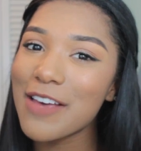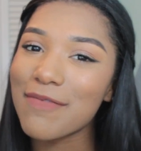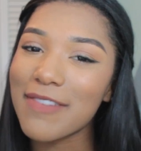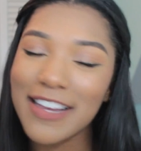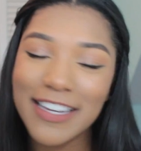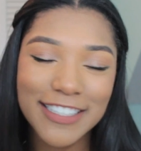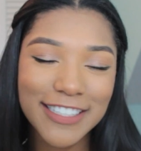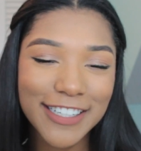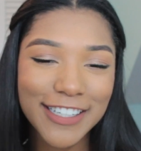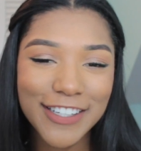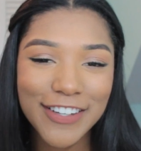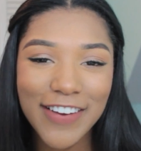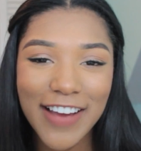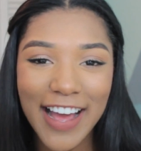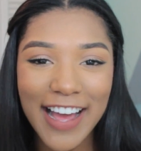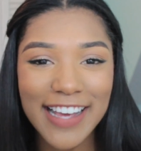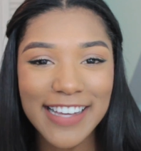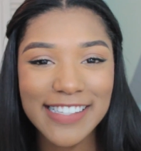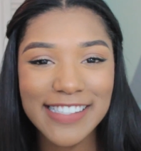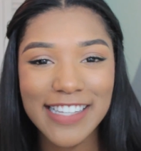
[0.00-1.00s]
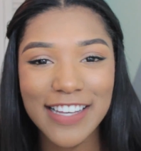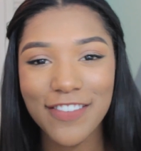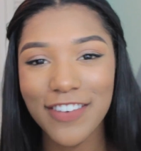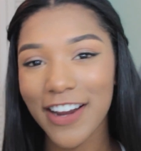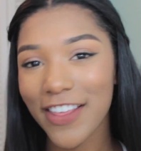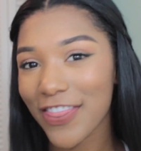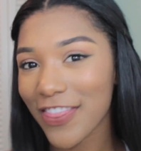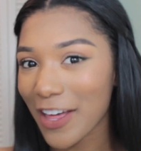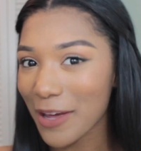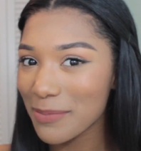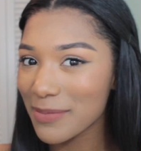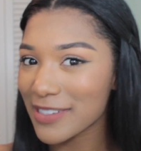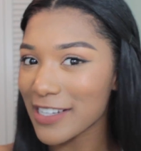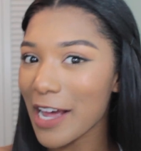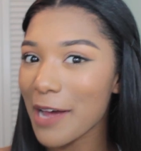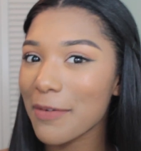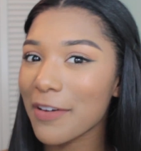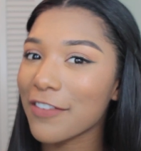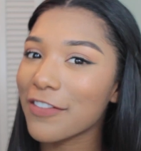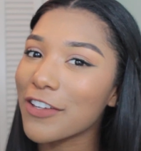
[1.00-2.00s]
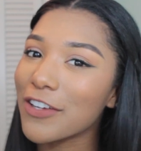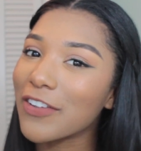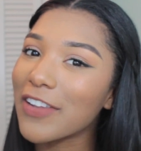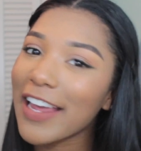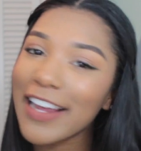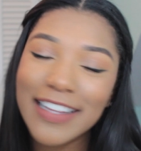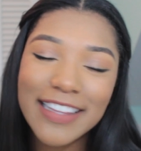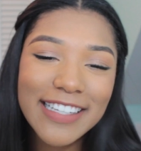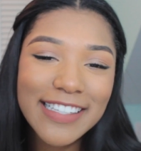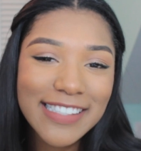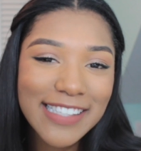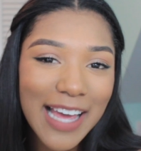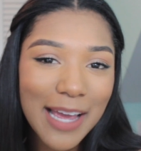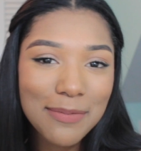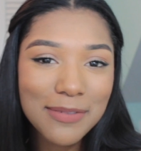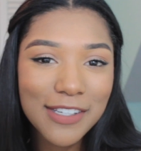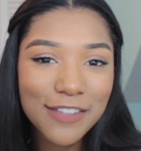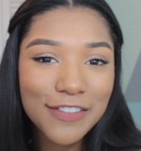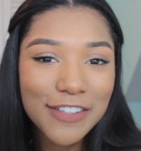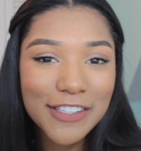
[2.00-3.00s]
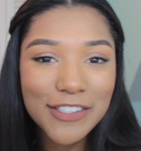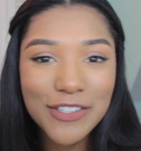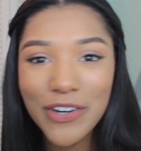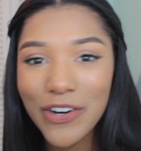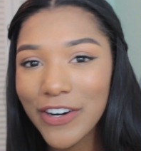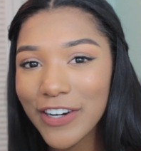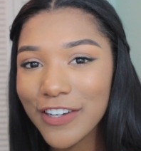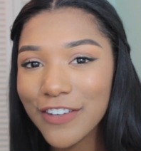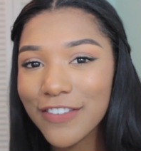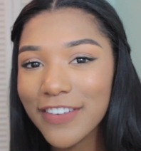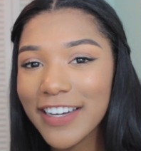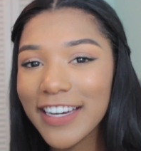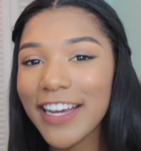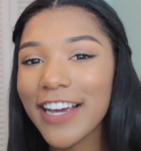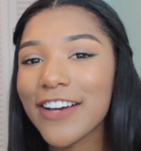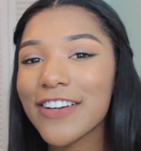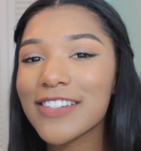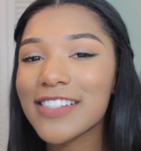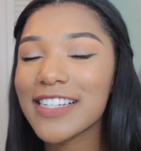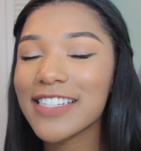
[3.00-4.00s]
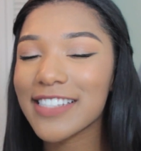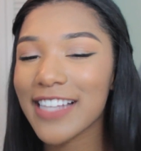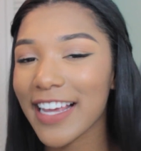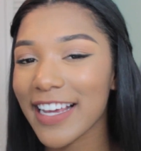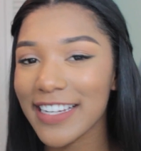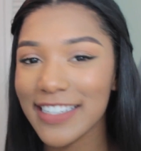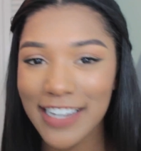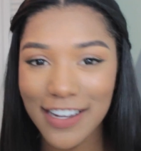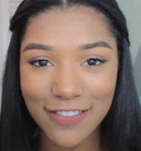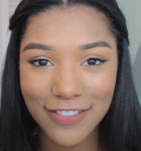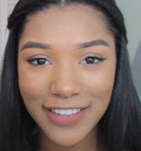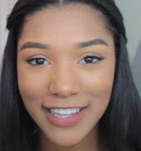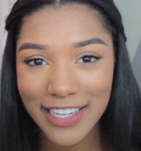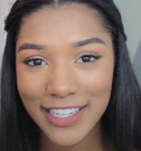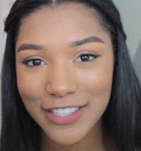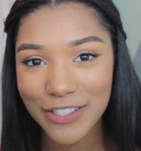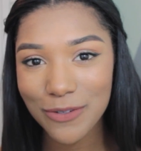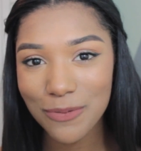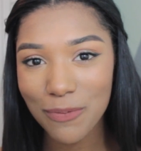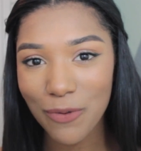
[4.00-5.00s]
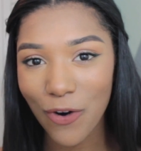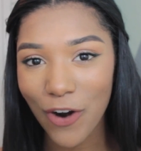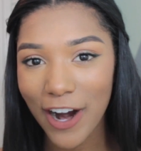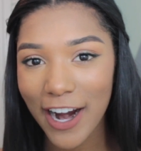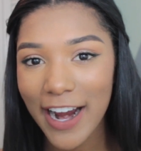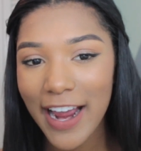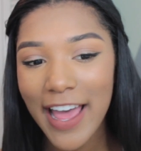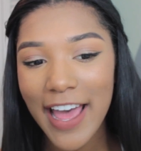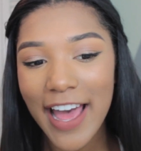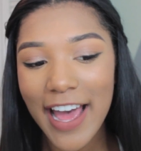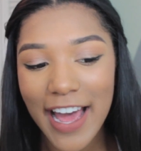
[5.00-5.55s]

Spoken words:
Make sure you guys give it a thumbs up if you like these types of tutorial videos, because I can definitely do more.